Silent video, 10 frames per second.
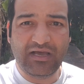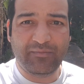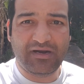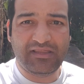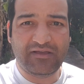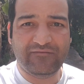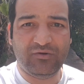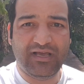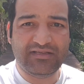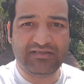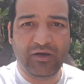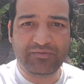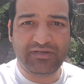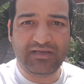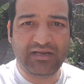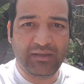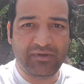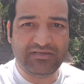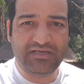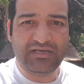Apparently that phone has optical
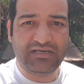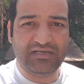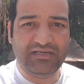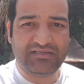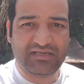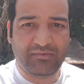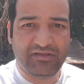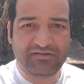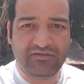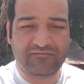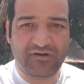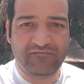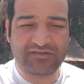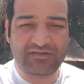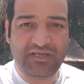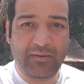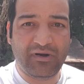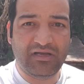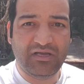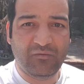image stabilization in the front-facing
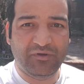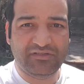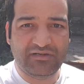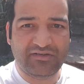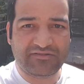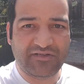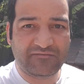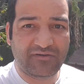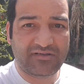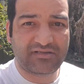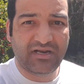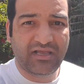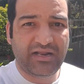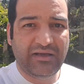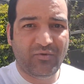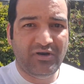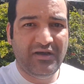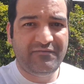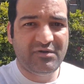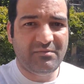camera, which is industry's first, and I would
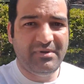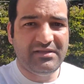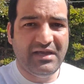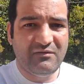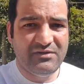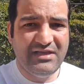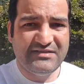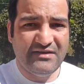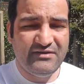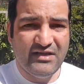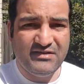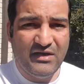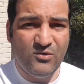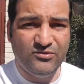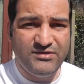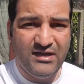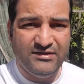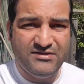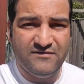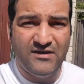love to compare that with the S7 Edge and also the
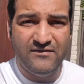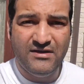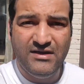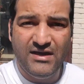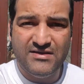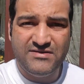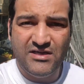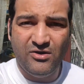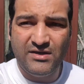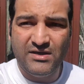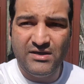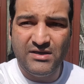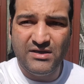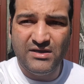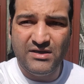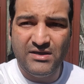LG G5 and see how it comes out.